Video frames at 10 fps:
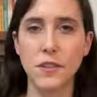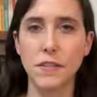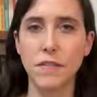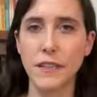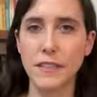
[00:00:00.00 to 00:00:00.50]
So
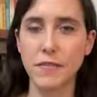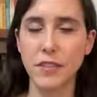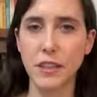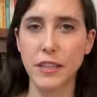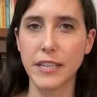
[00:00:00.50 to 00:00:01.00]

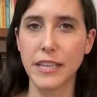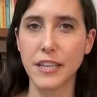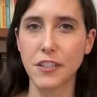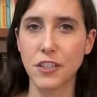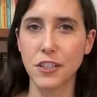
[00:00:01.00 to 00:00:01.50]
effectively,
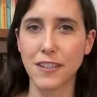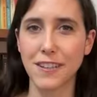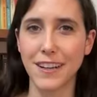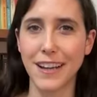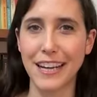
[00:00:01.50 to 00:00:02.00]

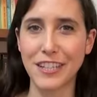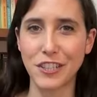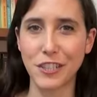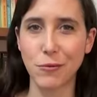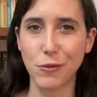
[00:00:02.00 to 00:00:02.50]
litigation
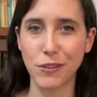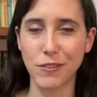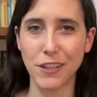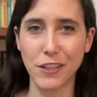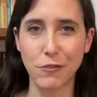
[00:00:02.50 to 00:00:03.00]
action
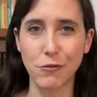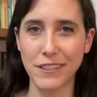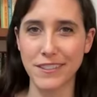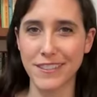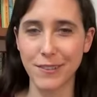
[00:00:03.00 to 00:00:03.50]
would
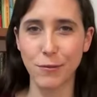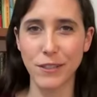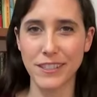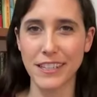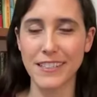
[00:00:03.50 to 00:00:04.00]
increase
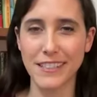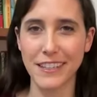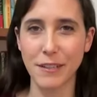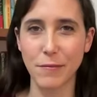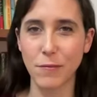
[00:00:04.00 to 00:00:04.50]
what sounds
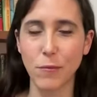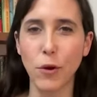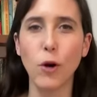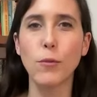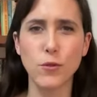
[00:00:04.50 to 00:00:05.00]
like
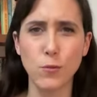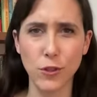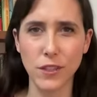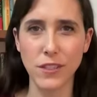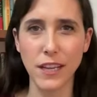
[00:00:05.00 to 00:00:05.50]
almost
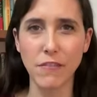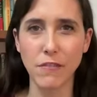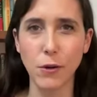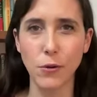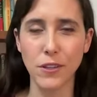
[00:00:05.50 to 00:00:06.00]
more than
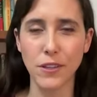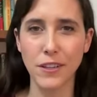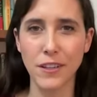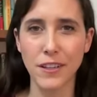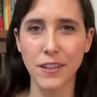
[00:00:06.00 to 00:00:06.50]
tenfold.